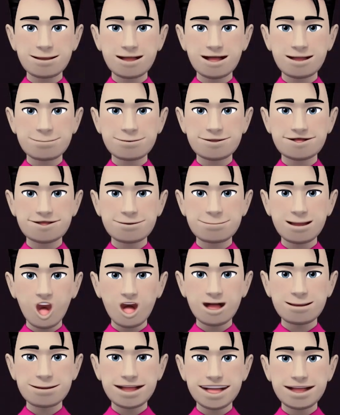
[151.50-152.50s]
on my
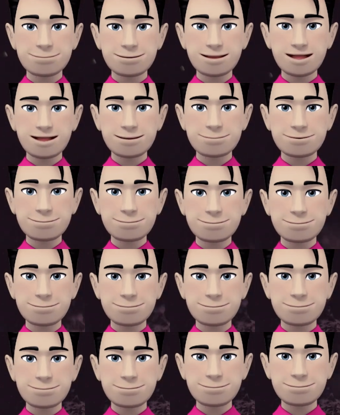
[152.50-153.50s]
customers'
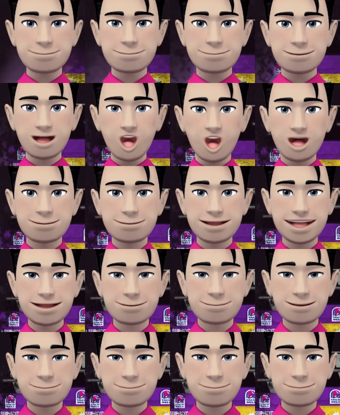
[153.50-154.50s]
behaviors,
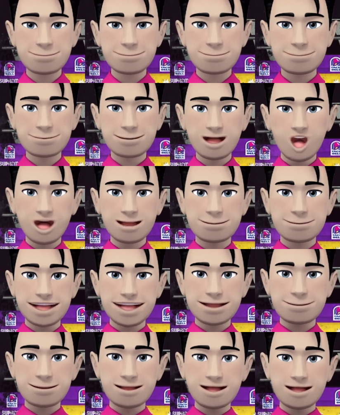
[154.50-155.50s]
experiences, or even
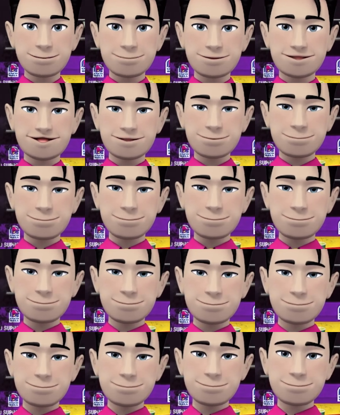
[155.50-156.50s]
environment.
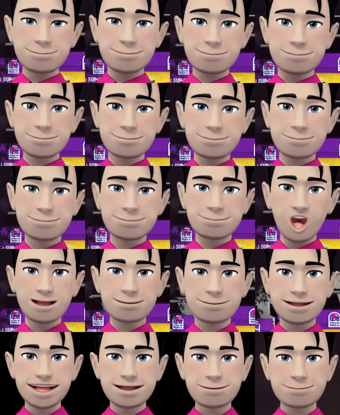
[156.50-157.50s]

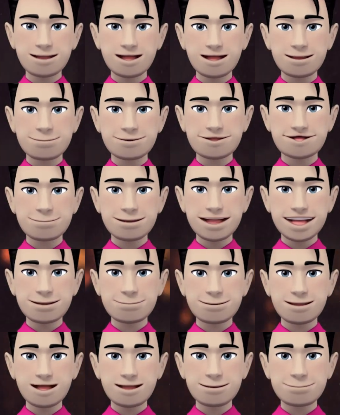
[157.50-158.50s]
Now when members of my
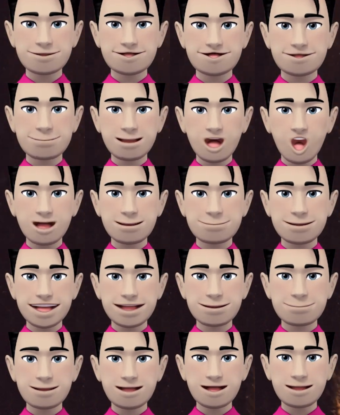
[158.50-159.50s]
target market
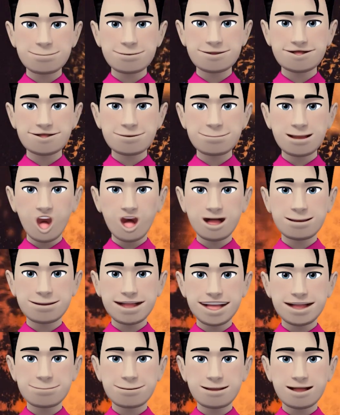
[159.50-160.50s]
enter their favorite
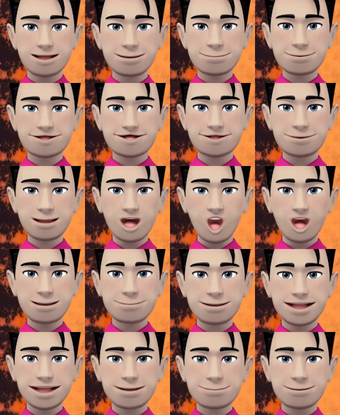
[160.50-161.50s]
apps first thing in the
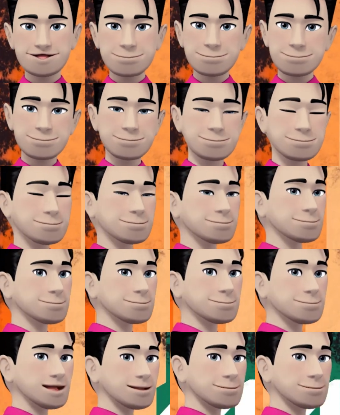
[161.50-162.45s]
morning, they